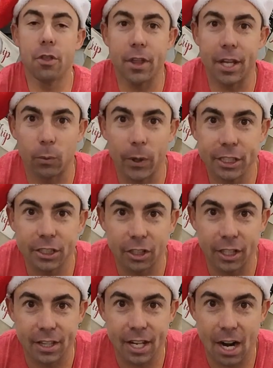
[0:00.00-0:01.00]
thing
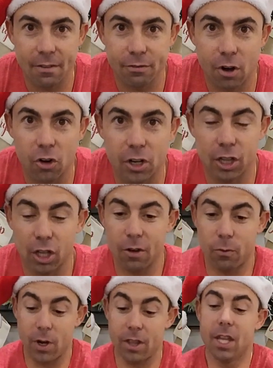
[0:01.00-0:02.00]
recently that I've fallen in
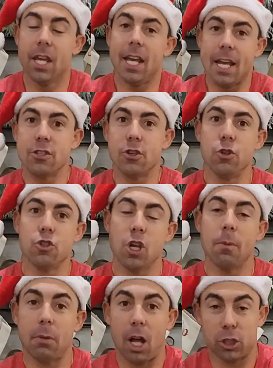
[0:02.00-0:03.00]
love with is a new
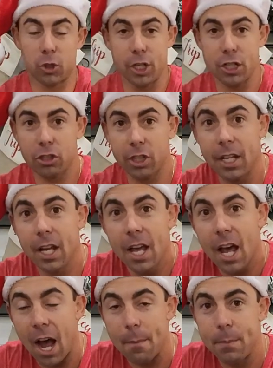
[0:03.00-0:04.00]
sunblock. Traditionally,
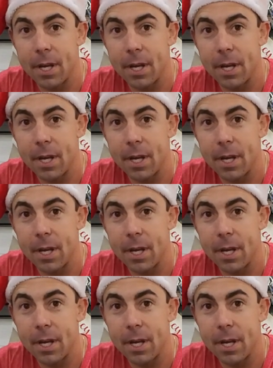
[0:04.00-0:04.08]
I've